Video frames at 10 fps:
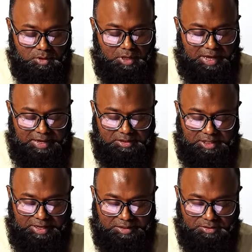And
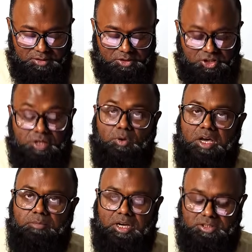then dy
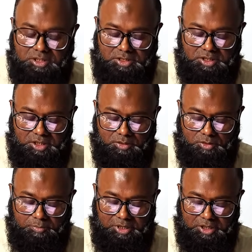by dt
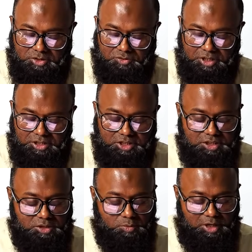would be 3t
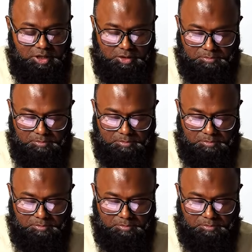squared